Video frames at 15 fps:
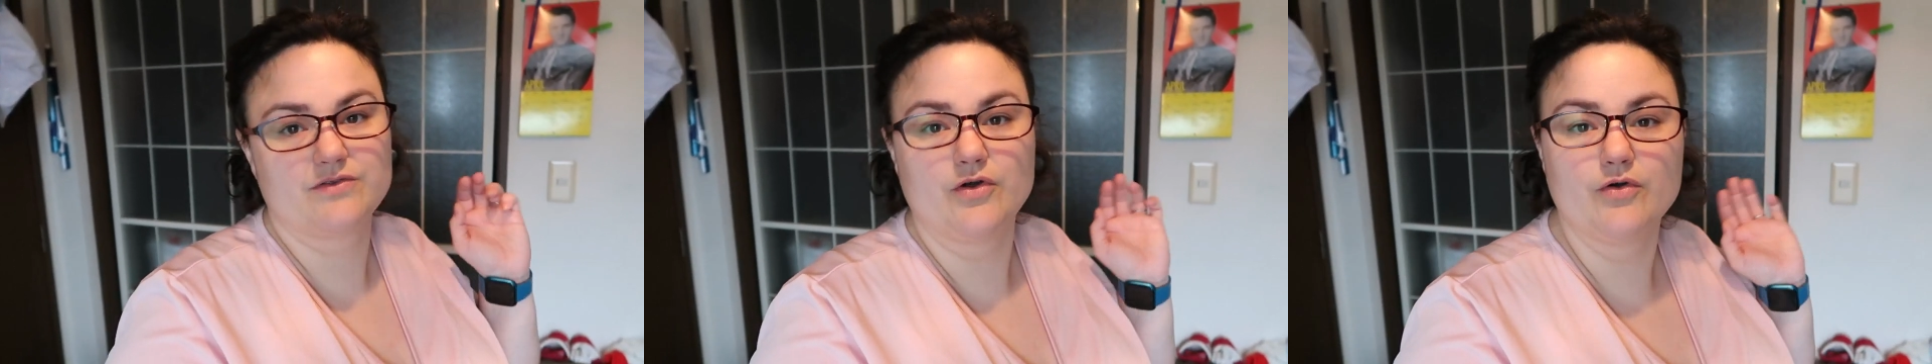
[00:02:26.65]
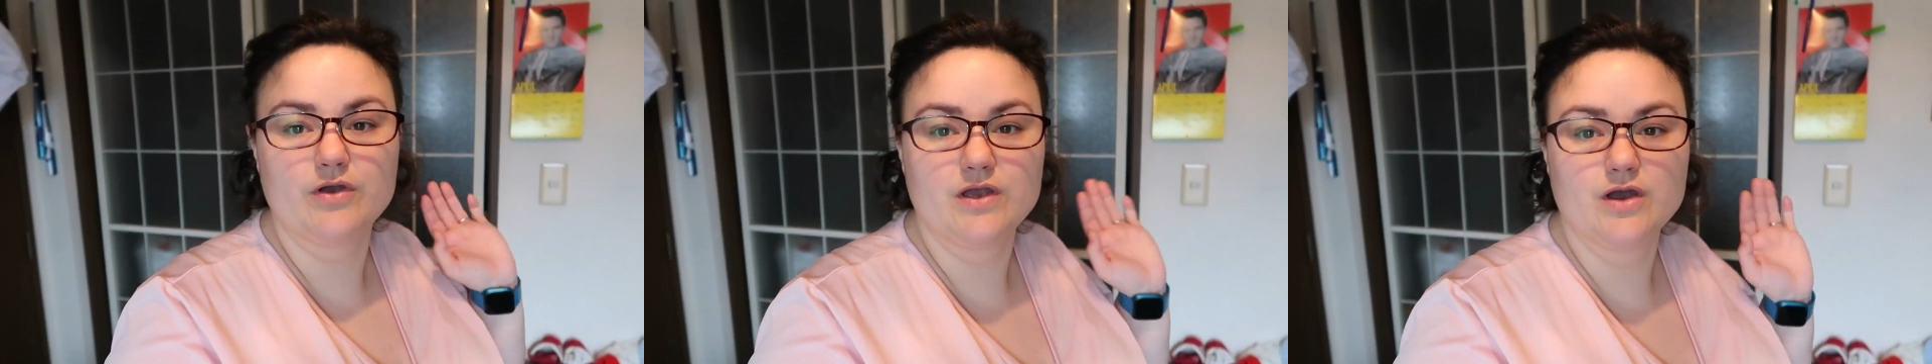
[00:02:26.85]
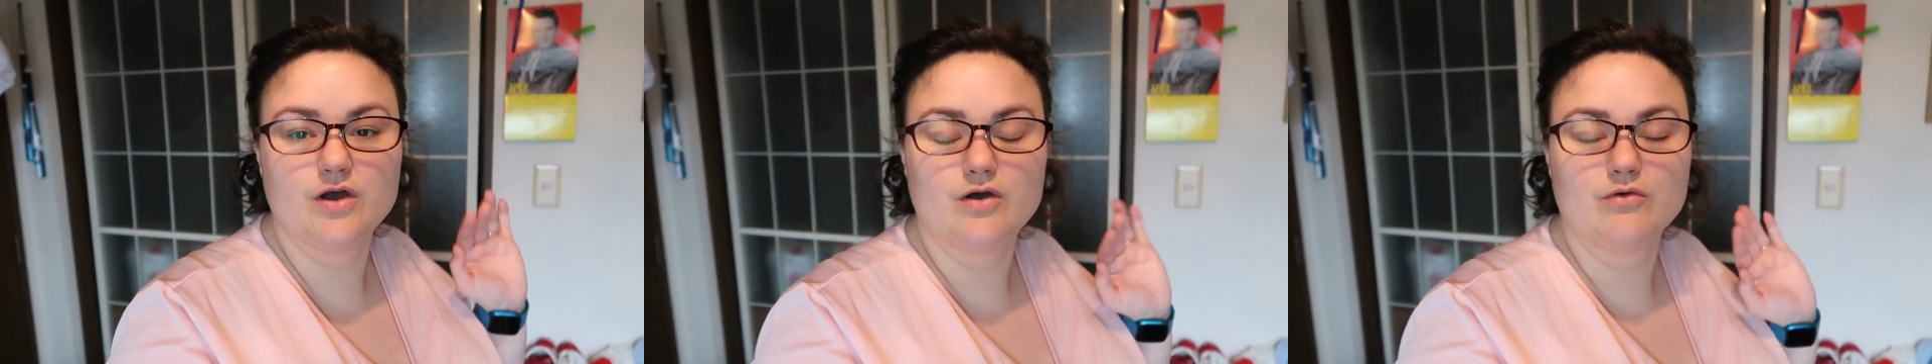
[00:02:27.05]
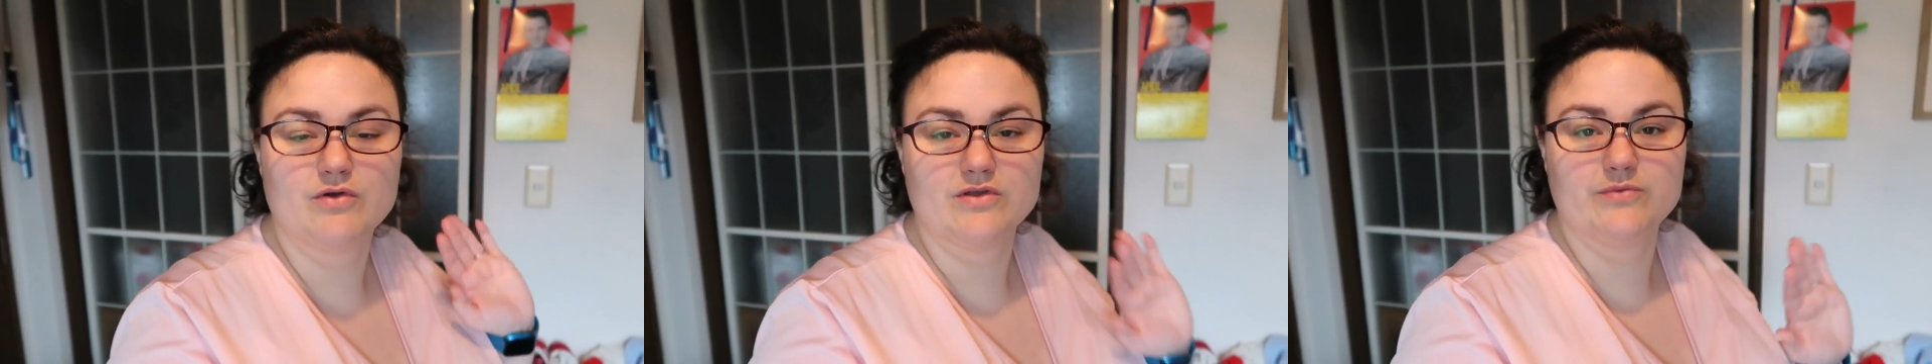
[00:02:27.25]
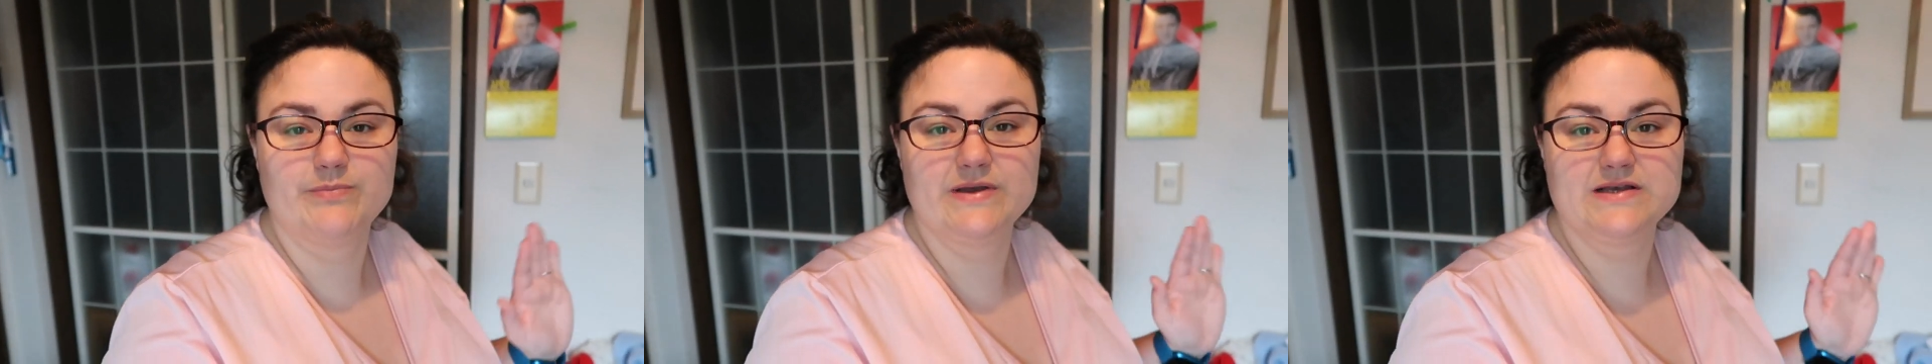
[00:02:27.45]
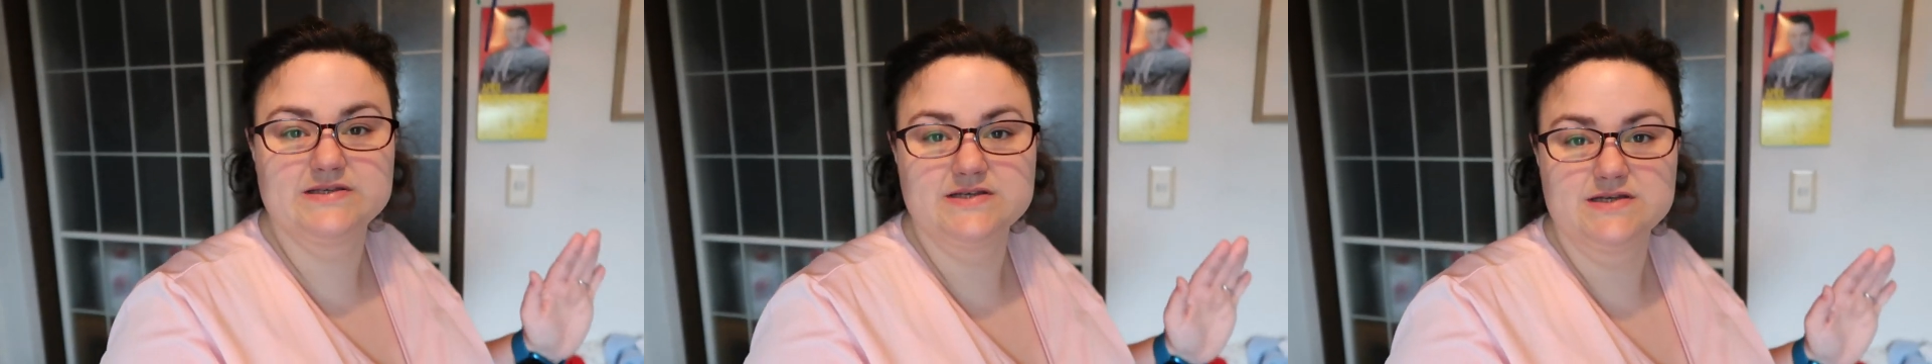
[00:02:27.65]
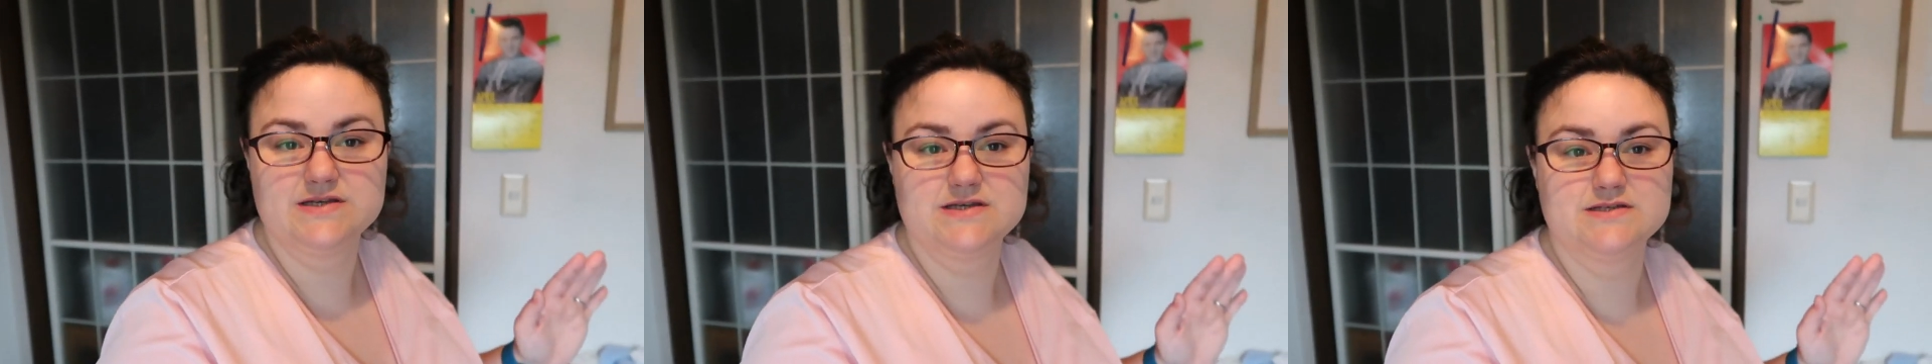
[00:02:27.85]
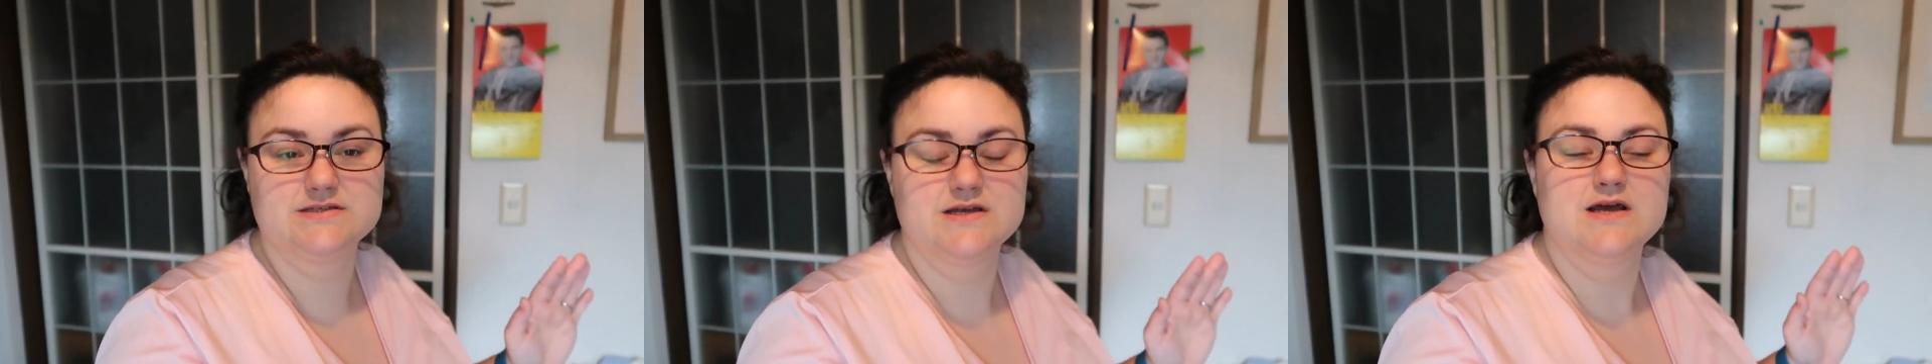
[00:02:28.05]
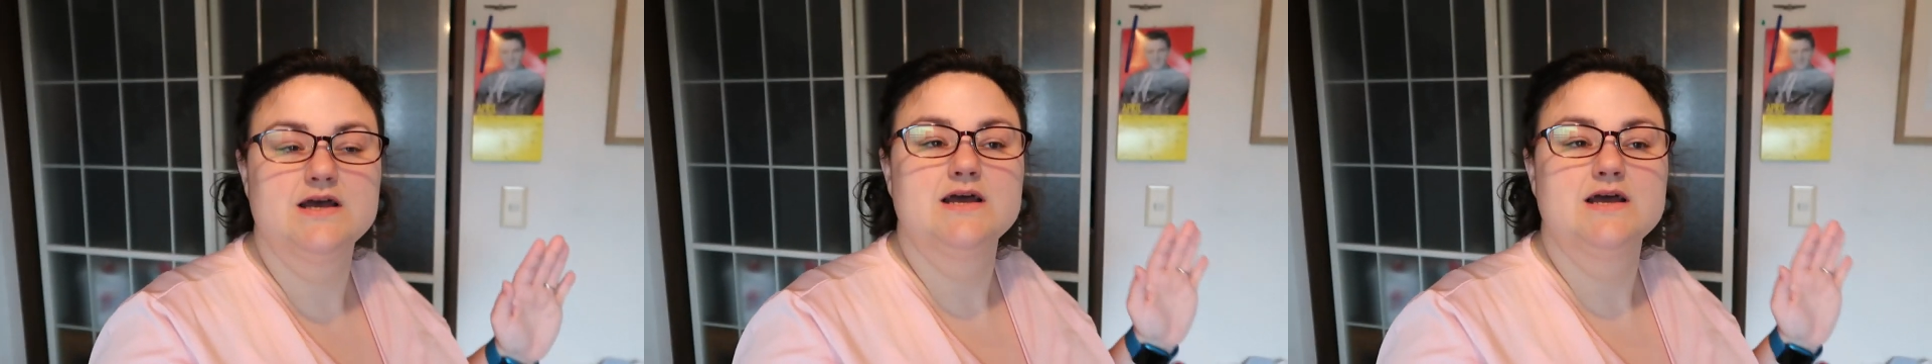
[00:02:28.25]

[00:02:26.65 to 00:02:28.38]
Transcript: Tokyo or the big cities,